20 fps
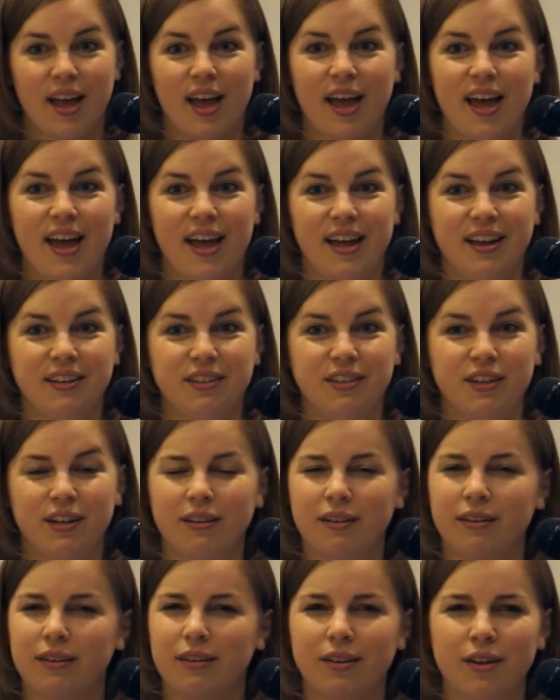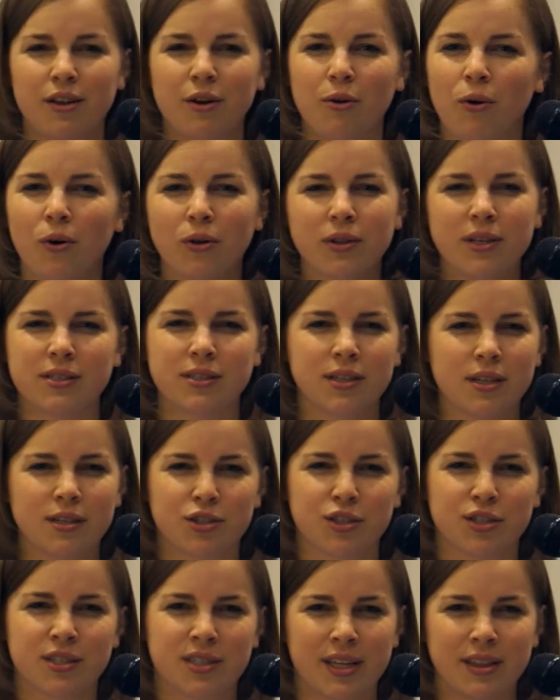And all these things
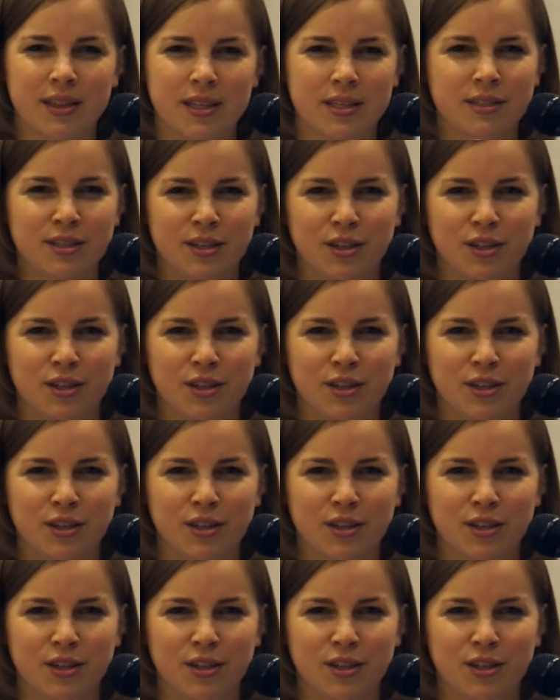just set these